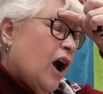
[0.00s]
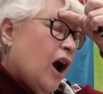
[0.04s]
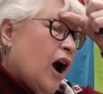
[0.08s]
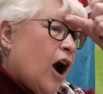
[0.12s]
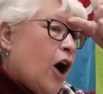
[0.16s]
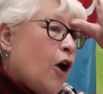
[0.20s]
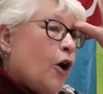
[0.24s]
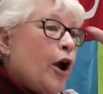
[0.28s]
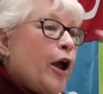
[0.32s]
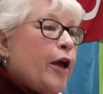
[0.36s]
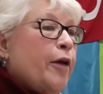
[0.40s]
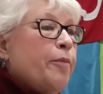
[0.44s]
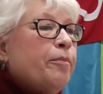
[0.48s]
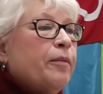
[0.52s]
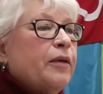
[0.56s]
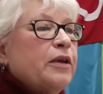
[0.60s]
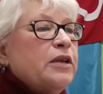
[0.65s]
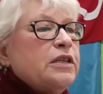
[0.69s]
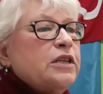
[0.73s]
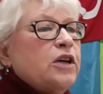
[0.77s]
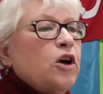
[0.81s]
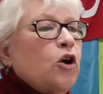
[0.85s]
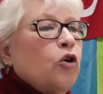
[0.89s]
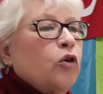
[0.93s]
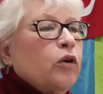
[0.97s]
All right.
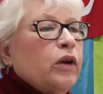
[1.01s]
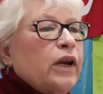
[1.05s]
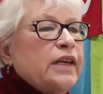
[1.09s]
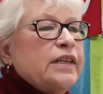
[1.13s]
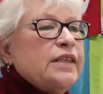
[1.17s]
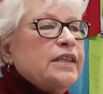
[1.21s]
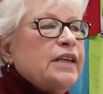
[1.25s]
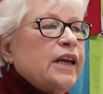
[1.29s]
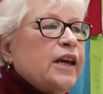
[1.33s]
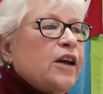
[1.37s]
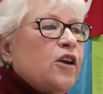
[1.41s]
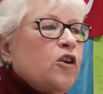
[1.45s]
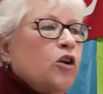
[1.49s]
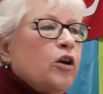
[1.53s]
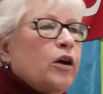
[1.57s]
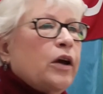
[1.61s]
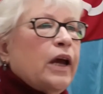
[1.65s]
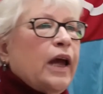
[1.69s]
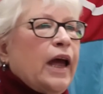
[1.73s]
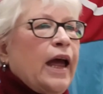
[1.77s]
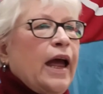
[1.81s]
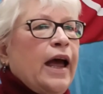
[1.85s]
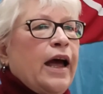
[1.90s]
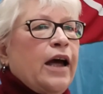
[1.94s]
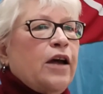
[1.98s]
So let's take a
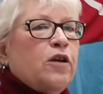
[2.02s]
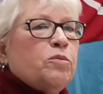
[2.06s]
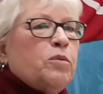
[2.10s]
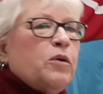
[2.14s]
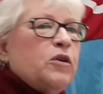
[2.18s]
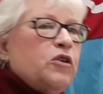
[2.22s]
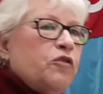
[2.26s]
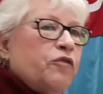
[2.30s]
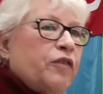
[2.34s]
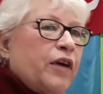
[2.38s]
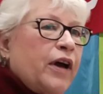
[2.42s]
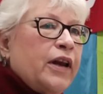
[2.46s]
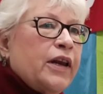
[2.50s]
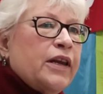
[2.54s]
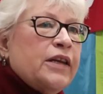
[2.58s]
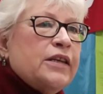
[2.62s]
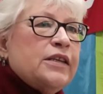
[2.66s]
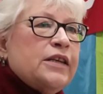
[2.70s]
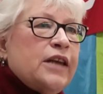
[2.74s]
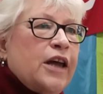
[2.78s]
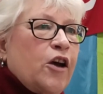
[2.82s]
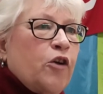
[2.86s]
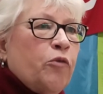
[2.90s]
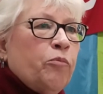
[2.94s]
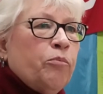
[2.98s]
look at, put your
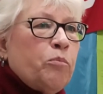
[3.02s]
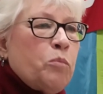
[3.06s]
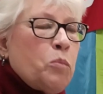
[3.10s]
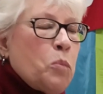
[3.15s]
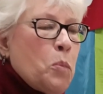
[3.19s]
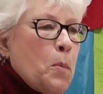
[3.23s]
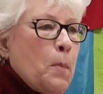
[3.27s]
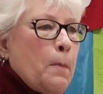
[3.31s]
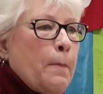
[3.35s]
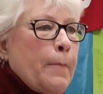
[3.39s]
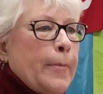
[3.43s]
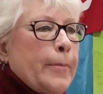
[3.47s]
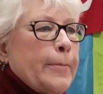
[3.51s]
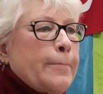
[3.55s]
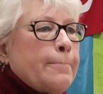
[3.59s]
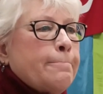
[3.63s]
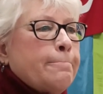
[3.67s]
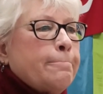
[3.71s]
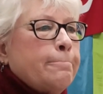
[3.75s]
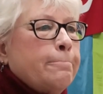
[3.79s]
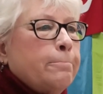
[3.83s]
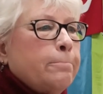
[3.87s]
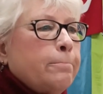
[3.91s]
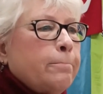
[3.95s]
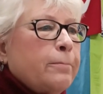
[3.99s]
violins down.
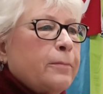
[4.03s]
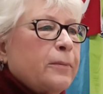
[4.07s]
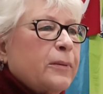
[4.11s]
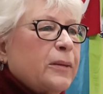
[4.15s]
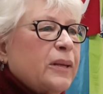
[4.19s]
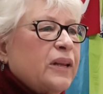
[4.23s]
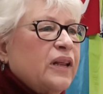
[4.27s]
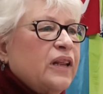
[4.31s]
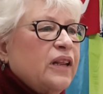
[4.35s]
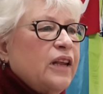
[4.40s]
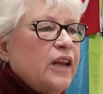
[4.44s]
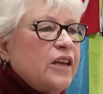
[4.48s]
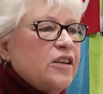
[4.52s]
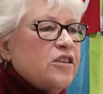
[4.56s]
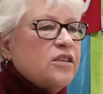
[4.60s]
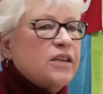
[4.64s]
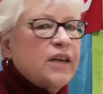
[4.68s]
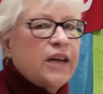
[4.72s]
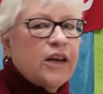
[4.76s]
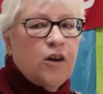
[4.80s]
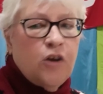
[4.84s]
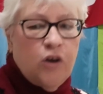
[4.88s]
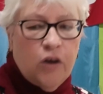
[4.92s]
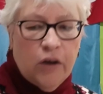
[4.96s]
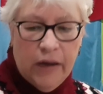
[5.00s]
Let's
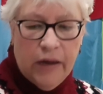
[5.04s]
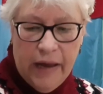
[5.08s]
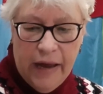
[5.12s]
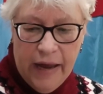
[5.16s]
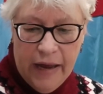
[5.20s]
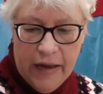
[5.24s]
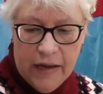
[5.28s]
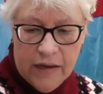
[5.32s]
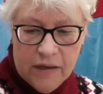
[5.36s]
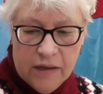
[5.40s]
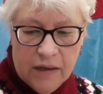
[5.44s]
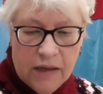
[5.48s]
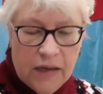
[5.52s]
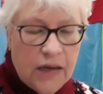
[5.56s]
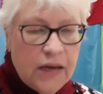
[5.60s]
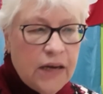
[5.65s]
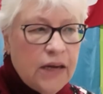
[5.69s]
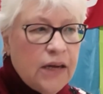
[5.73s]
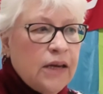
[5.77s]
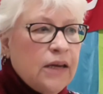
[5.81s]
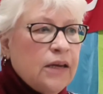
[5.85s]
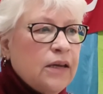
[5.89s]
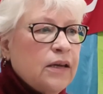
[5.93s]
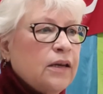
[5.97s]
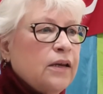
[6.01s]
take a look at
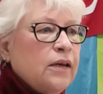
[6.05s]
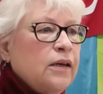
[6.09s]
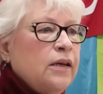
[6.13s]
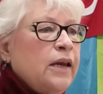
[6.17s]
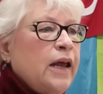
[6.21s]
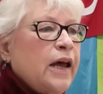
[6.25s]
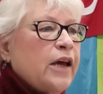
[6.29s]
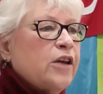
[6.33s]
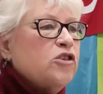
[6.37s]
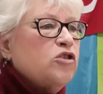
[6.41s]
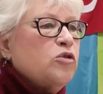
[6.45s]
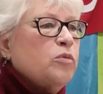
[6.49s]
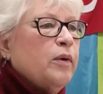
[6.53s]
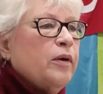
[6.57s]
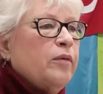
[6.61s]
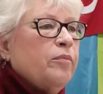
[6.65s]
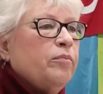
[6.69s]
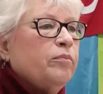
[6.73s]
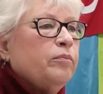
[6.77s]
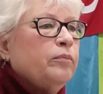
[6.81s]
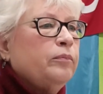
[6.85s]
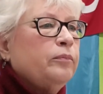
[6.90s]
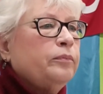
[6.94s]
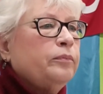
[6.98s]
the next one.